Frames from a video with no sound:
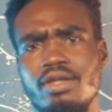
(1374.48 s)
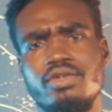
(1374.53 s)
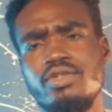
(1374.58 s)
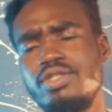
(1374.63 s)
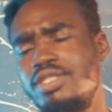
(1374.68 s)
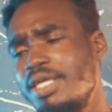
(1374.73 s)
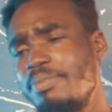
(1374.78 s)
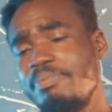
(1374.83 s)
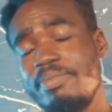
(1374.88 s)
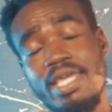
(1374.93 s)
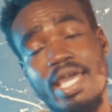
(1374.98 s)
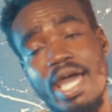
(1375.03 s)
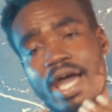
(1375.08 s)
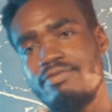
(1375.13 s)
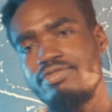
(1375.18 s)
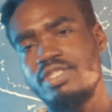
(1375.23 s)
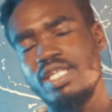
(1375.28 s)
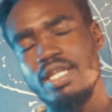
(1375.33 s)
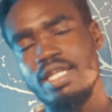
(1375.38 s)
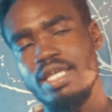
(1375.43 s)
You see me,
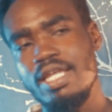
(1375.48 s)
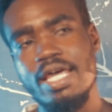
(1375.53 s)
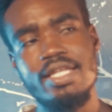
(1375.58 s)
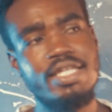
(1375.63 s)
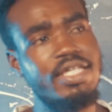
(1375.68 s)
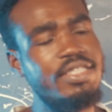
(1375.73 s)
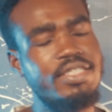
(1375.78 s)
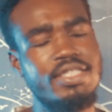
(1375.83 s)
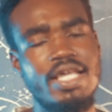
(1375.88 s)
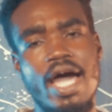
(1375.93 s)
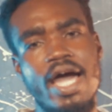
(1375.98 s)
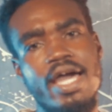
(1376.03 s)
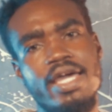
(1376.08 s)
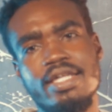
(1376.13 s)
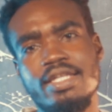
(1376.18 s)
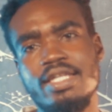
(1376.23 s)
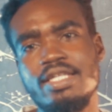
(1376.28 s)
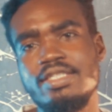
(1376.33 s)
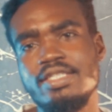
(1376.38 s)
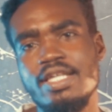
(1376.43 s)
I've said it. This
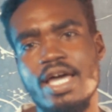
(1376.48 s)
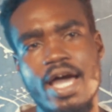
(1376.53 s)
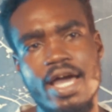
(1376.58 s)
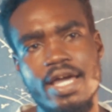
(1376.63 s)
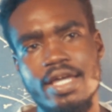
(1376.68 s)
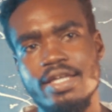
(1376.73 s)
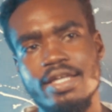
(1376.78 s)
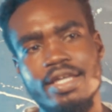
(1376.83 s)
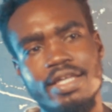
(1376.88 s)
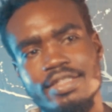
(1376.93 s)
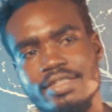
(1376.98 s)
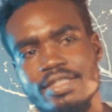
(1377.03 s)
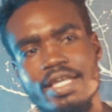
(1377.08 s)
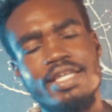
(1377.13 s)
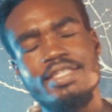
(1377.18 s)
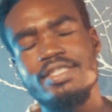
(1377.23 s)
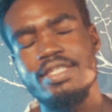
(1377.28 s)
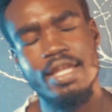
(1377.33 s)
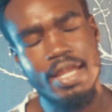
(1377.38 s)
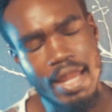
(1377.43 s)
guy
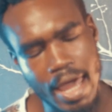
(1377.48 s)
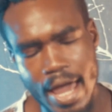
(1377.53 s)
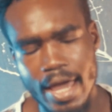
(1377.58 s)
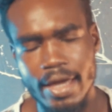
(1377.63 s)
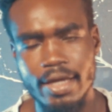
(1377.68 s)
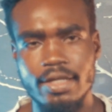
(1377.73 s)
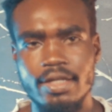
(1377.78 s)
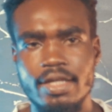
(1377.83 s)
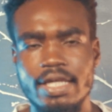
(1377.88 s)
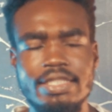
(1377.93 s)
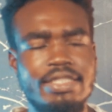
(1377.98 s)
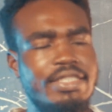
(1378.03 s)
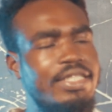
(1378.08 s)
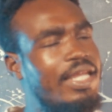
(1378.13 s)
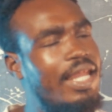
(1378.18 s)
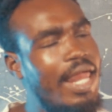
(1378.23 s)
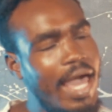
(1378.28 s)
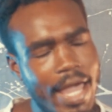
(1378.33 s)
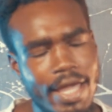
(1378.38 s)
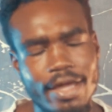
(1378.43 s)
is lying. He's
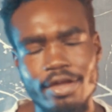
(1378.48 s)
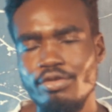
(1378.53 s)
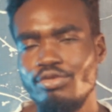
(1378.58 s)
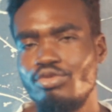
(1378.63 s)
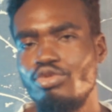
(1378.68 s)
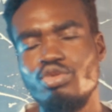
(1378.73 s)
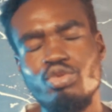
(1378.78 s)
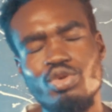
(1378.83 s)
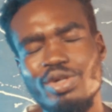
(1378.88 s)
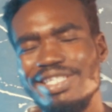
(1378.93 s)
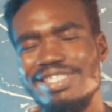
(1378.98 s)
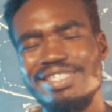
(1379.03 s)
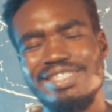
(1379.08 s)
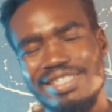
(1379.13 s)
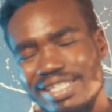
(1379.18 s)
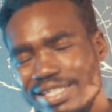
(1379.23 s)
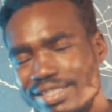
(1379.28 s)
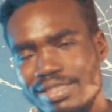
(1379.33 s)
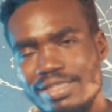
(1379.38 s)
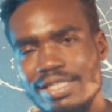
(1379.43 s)
lying through his
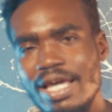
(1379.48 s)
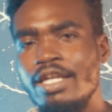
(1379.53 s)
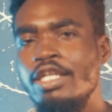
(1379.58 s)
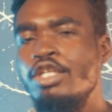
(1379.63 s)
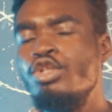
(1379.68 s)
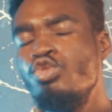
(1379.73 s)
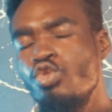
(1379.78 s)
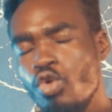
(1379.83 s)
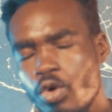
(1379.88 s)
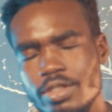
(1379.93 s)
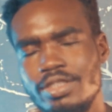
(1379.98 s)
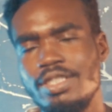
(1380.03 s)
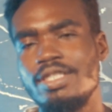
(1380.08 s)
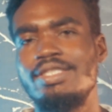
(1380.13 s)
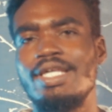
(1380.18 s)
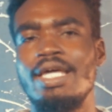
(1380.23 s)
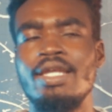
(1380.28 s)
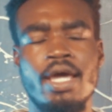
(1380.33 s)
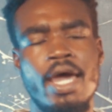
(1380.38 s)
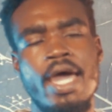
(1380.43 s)
teeth, and he knows it.